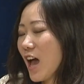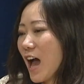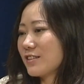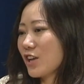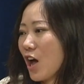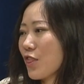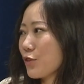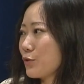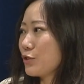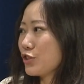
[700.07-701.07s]
has gone
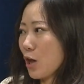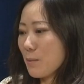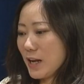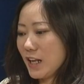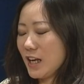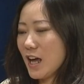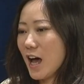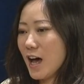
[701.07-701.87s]
through so many